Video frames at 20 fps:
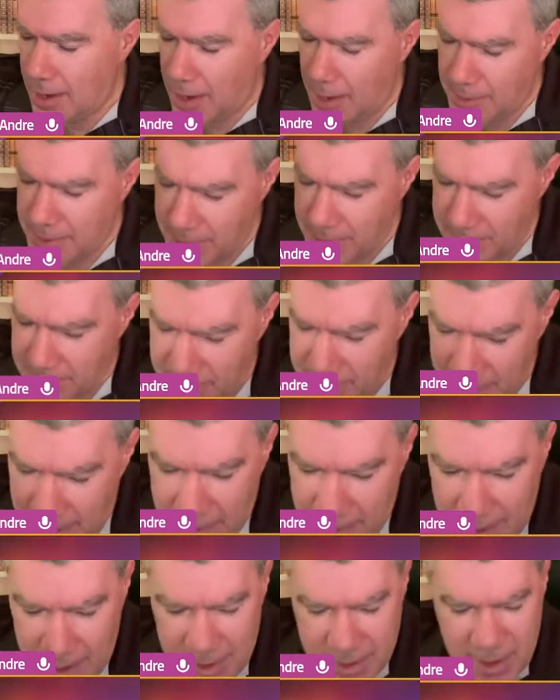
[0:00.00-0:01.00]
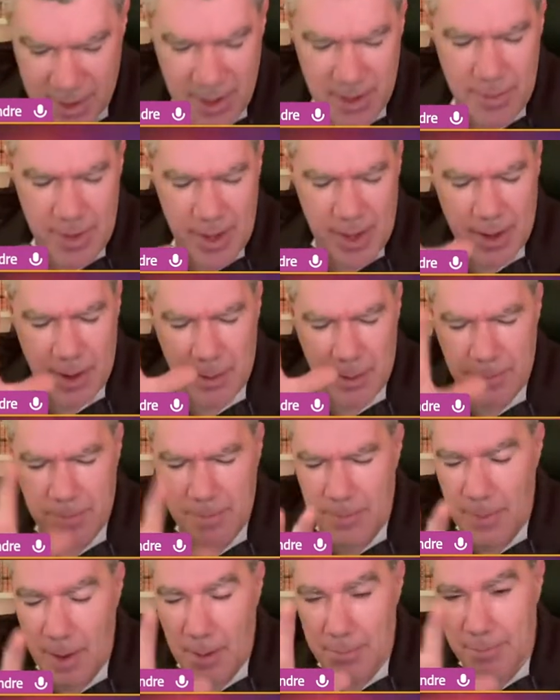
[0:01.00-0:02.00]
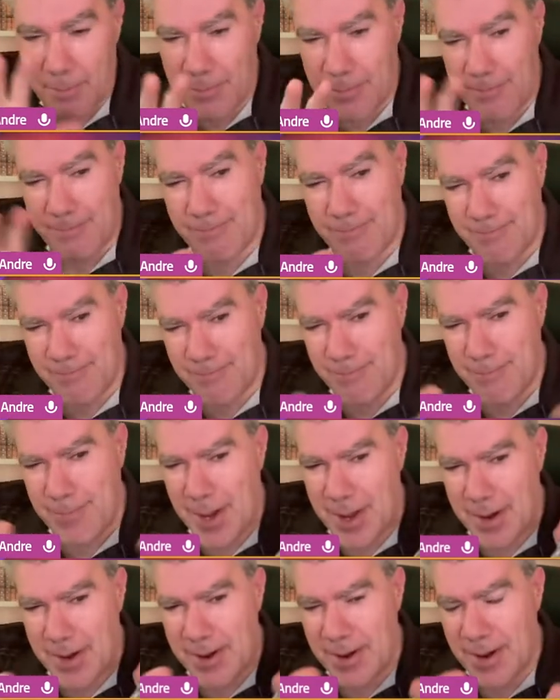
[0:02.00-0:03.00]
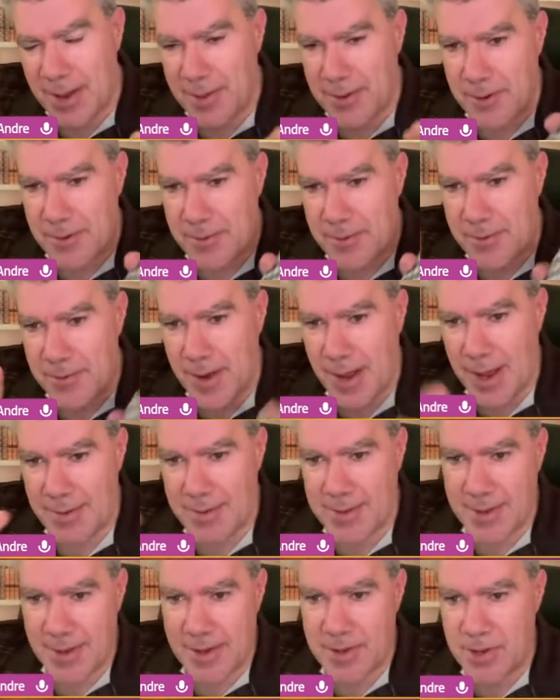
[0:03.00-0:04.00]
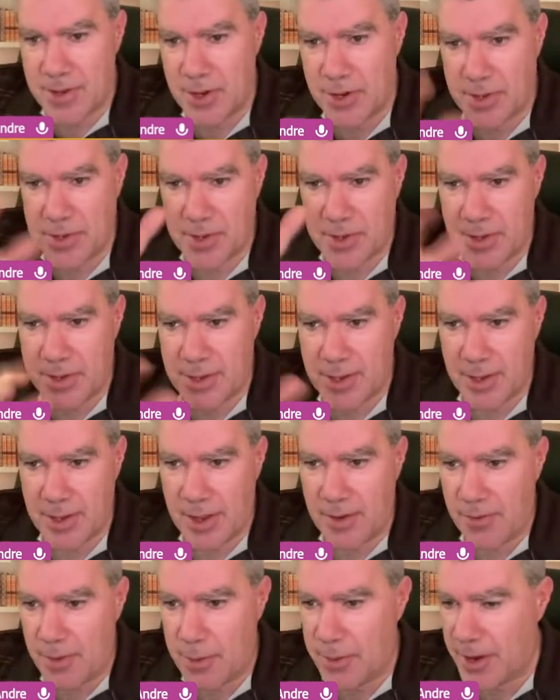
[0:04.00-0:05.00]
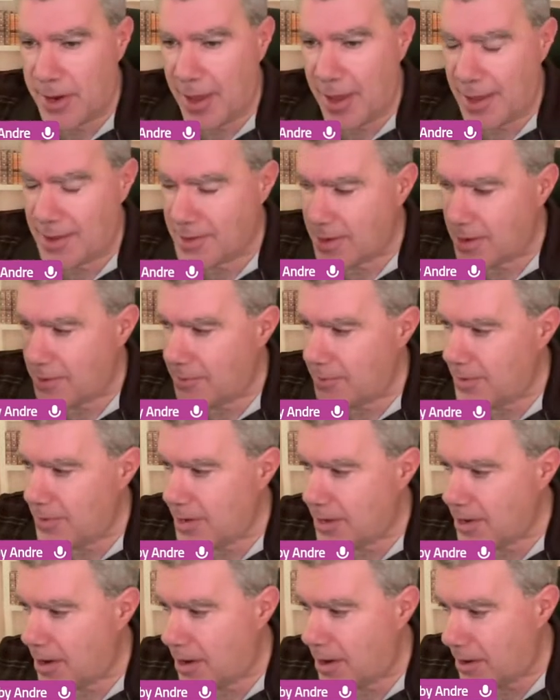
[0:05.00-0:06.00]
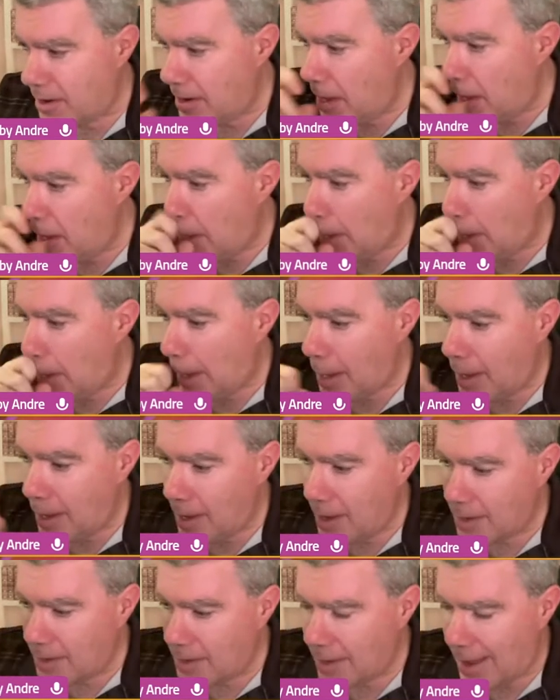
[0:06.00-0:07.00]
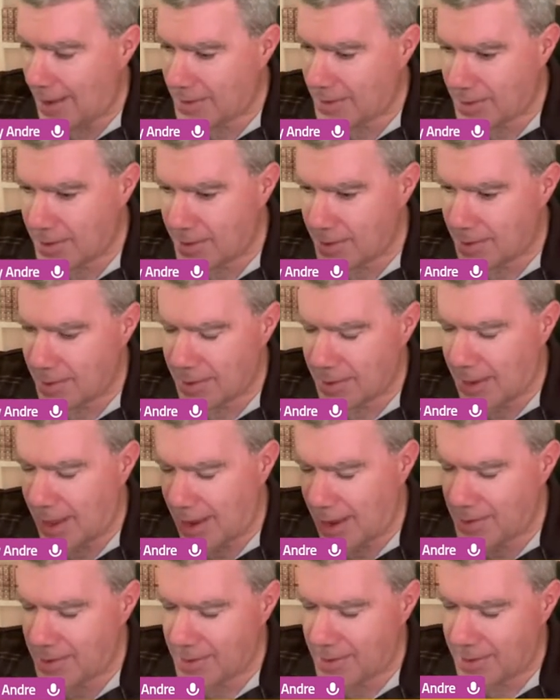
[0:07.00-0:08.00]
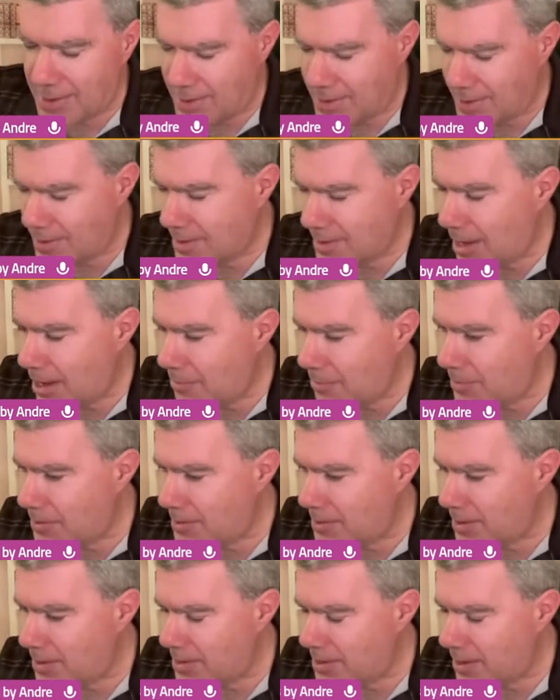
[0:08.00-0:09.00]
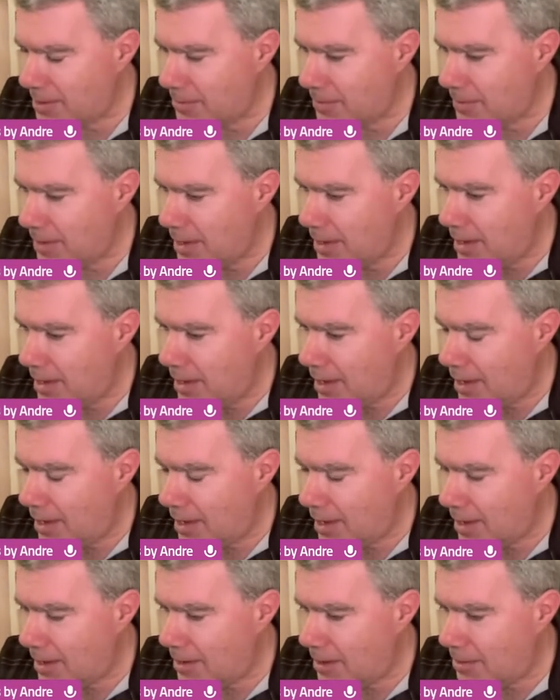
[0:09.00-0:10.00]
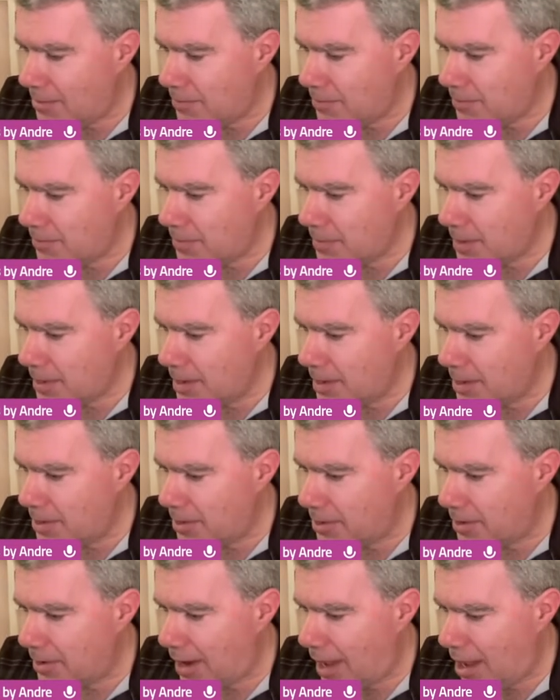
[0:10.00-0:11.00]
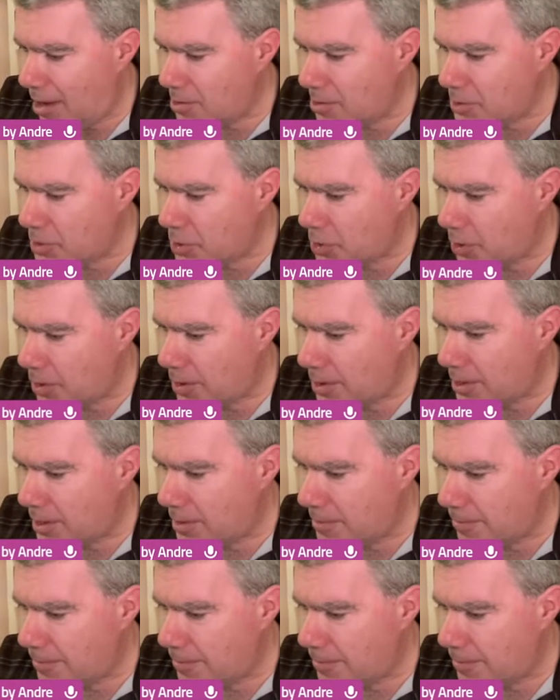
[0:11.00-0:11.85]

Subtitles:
just seeing that it's going to be about another 5-6 years until everybody has a VR glasses type system in their household.